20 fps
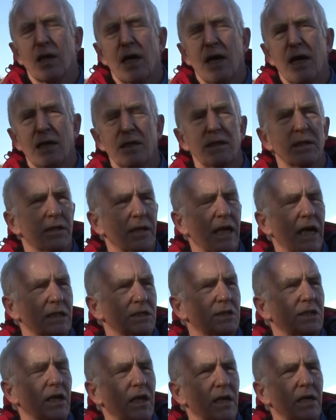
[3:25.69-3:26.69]
and at
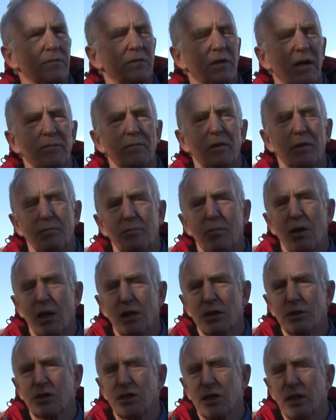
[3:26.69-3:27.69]
that time government
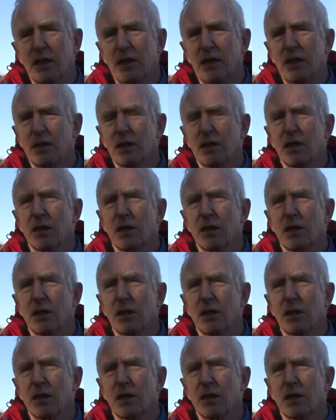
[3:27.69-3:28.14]
policy